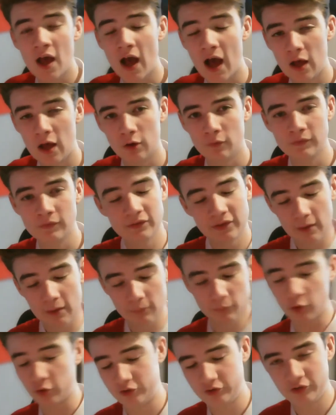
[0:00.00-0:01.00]
and obviously I'm
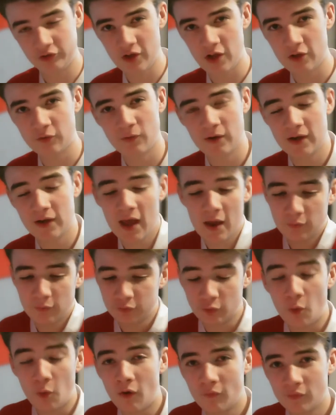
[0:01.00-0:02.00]
talking to you guys right now,
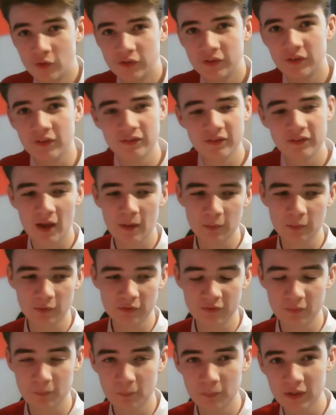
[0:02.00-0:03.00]
so obviously the setup
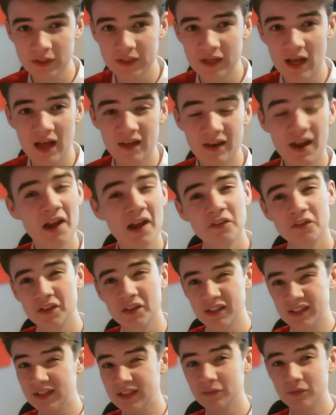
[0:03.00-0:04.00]
is complete. And
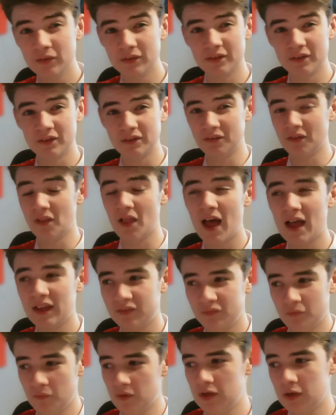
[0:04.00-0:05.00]
actually, even since
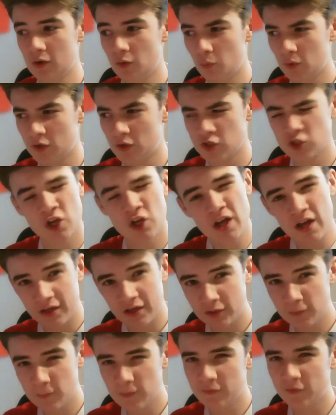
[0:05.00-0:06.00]
last video, which
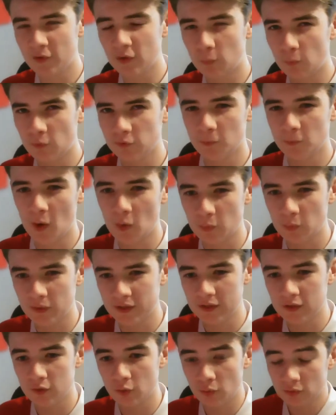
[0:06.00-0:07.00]
to be fair was about a week
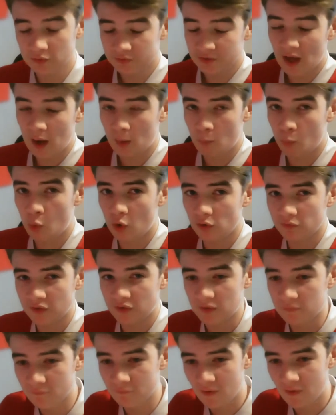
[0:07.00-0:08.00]
ago, the setup was
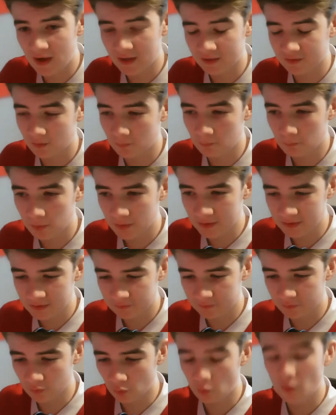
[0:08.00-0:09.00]
in fact complete.
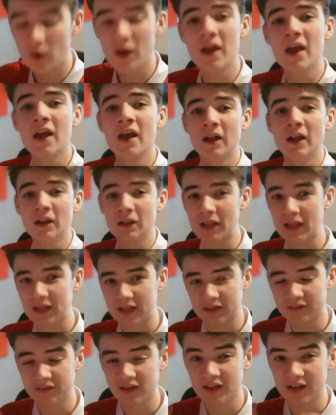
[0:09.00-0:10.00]
So like
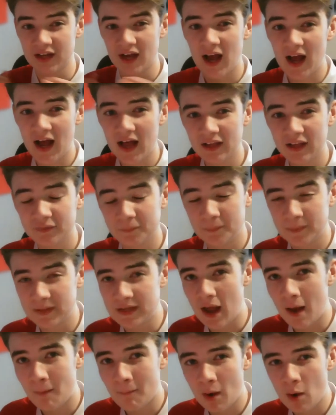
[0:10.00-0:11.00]
I said, it has been
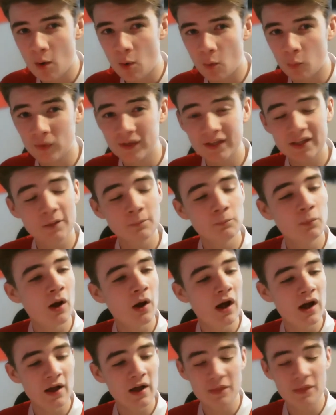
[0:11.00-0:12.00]
about a week,
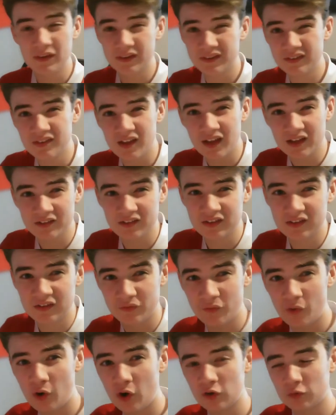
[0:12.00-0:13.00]
but this is actually as
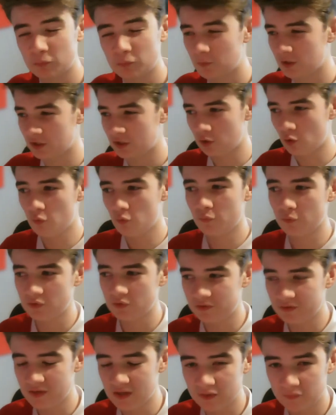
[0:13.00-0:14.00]
far as I'm going to go for
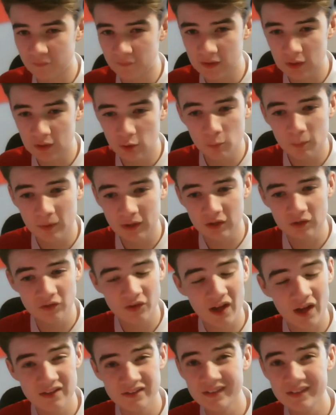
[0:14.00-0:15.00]
today's video, because
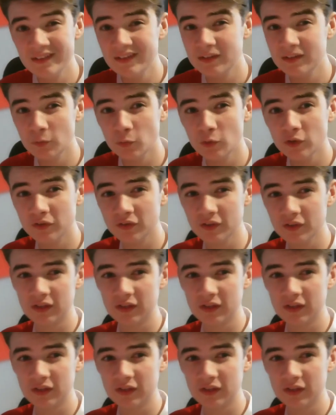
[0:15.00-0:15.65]
I did seriously